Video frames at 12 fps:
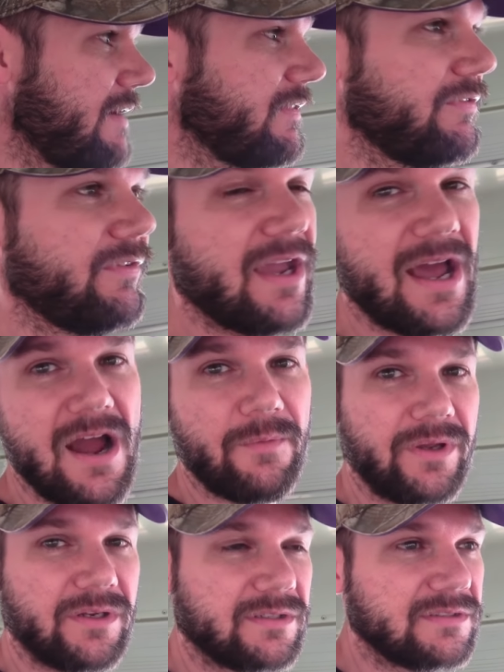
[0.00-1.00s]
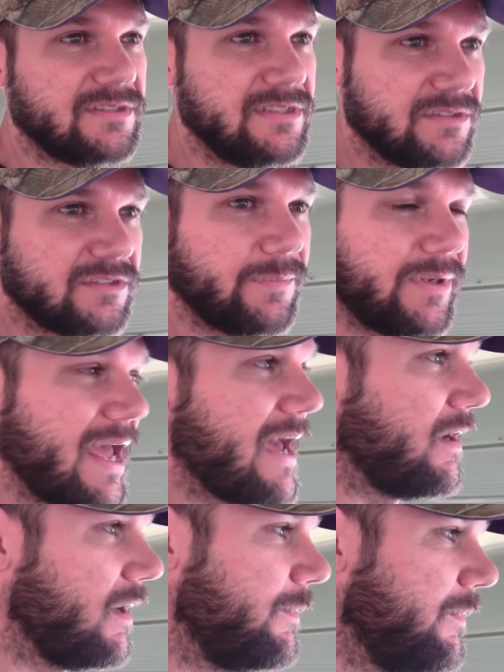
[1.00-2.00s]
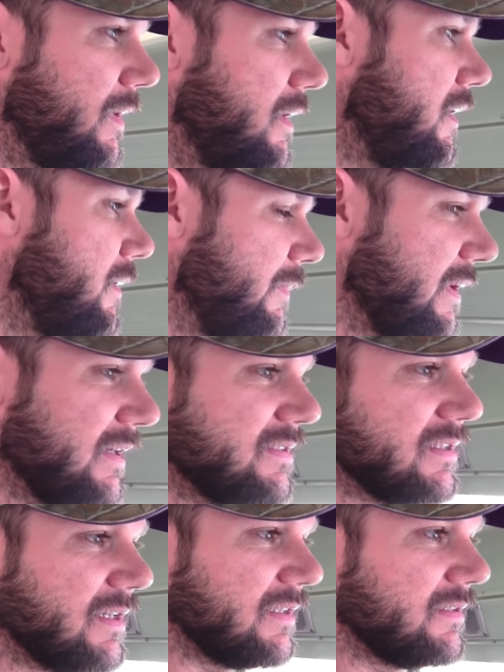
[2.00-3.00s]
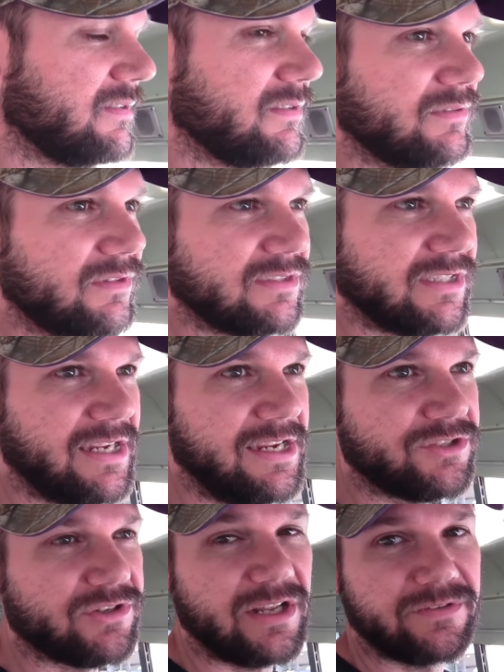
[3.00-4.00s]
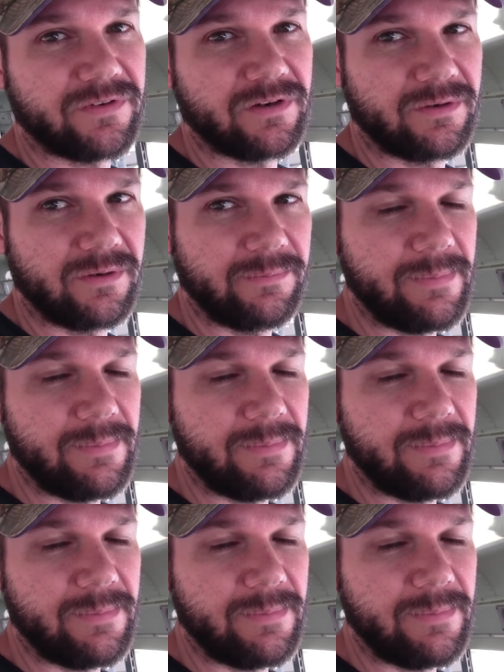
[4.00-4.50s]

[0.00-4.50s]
have to figure out how we're going to seal some of that up because, uh, because of the heat transfer.